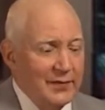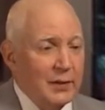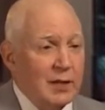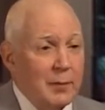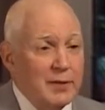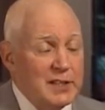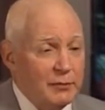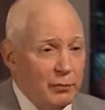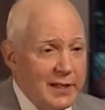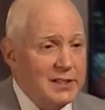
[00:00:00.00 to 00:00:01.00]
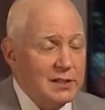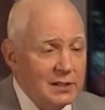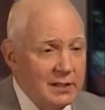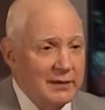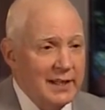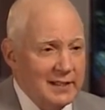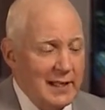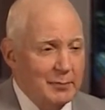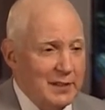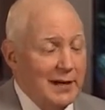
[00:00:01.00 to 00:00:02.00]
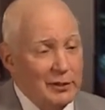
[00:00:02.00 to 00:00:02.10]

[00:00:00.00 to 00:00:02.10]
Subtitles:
The companies have raised their dividend 10%.